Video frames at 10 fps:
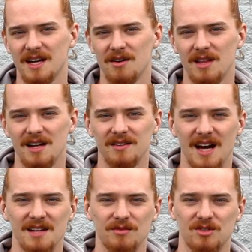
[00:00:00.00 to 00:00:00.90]
Now, a lot of
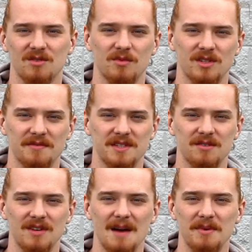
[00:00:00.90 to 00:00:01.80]
guys with Subarus I've
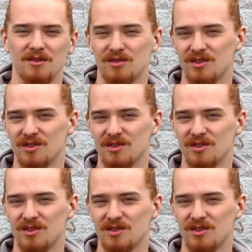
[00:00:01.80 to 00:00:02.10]
seen wrap either